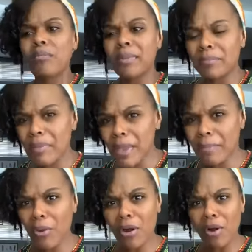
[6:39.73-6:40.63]
But
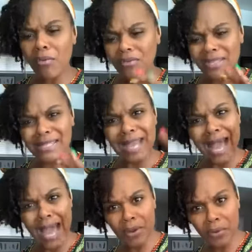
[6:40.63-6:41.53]
people are on this
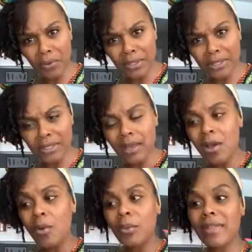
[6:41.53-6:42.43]
high horse
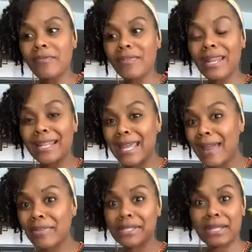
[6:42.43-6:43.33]
where they feel like they
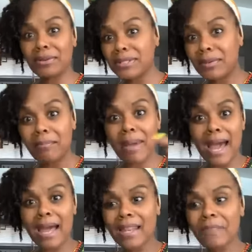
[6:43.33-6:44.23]
have to tell
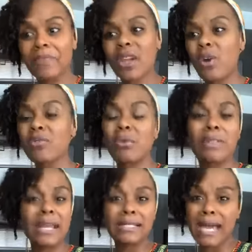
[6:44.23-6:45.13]
somebody, oh, no,
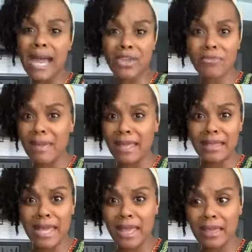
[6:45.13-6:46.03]
that's not how you
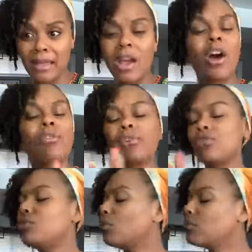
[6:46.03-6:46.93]
make that. Oh, no,
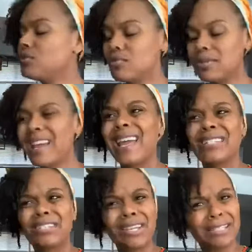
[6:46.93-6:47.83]
you don't use that.
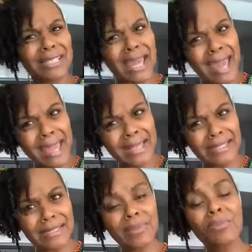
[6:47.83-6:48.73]
Just
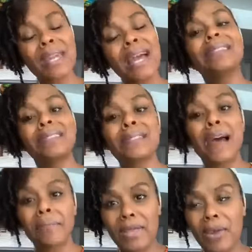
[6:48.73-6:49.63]
nasty. We got to
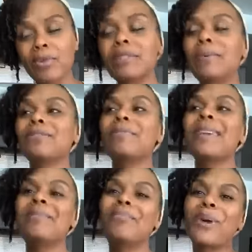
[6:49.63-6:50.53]
stop that. We're supposed to
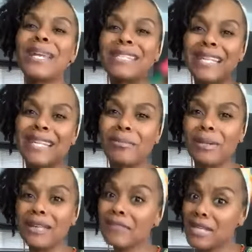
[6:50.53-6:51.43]
be embracing and
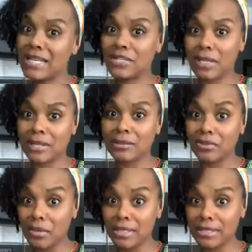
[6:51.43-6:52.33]
uplifting each other
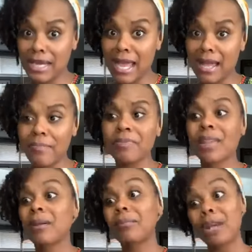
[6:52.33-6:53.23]
during this time.
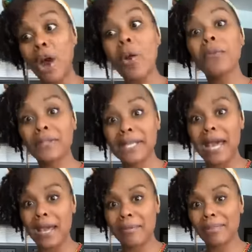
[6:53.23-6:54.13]
But all the time.